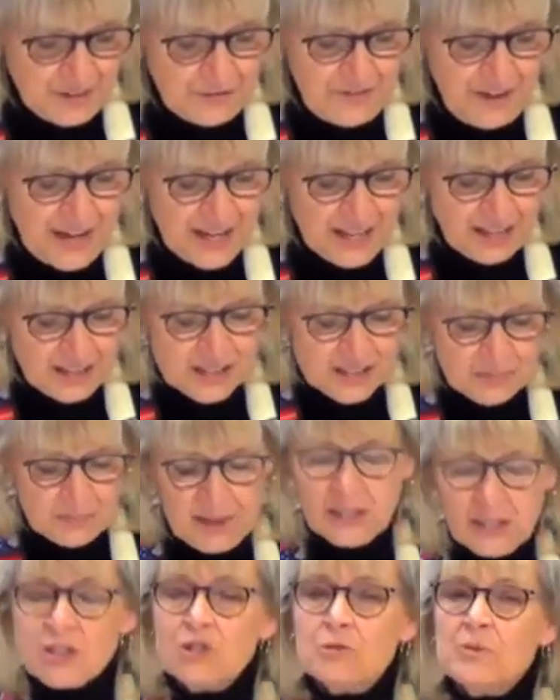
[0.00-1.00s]
Faith is
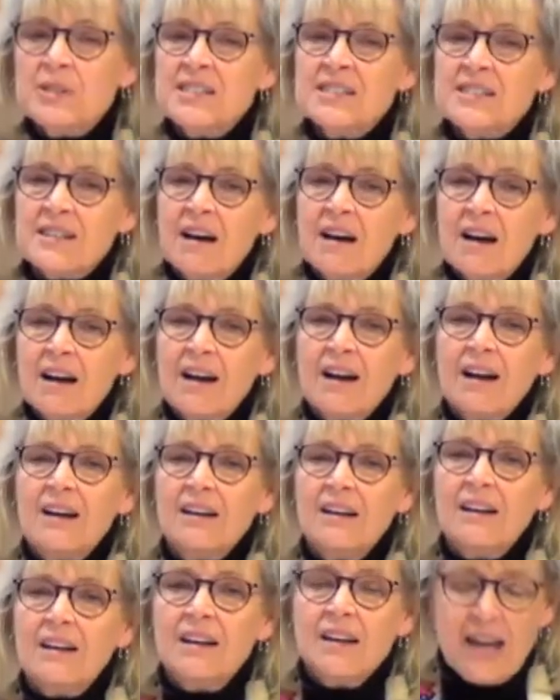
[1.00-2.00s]
meant to be sung,
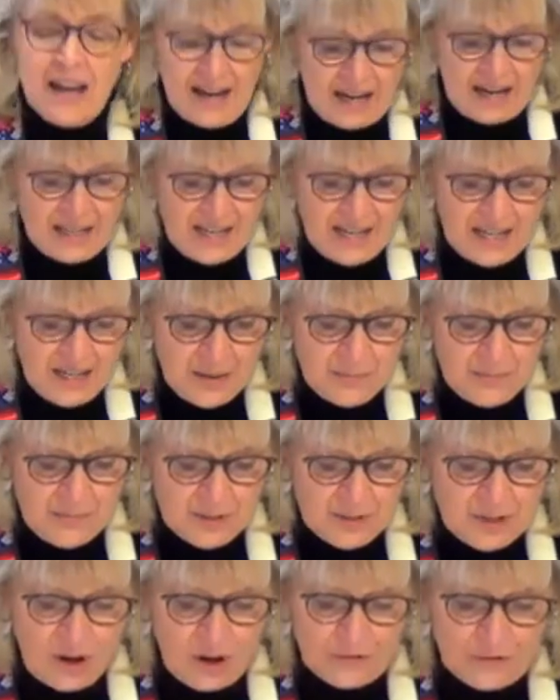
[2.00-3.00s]
and
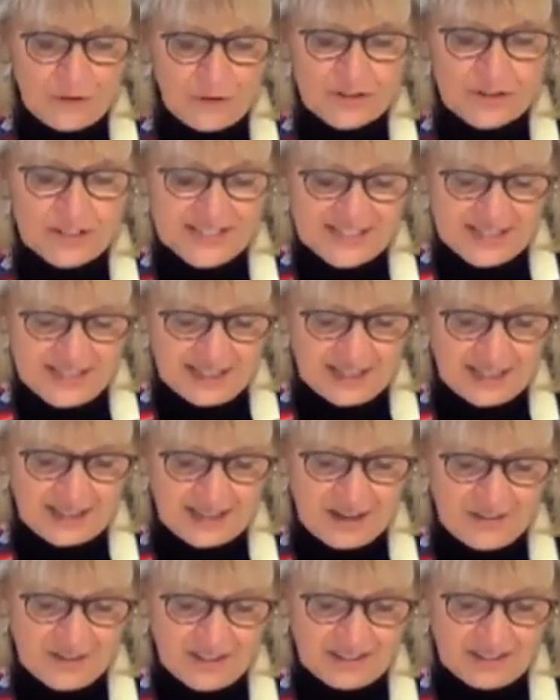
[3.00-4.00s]
hymns are for the singing
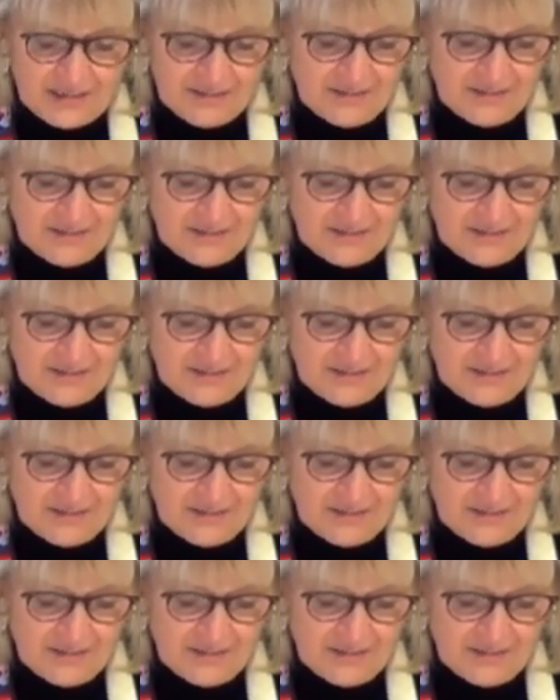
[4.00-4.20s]
of it.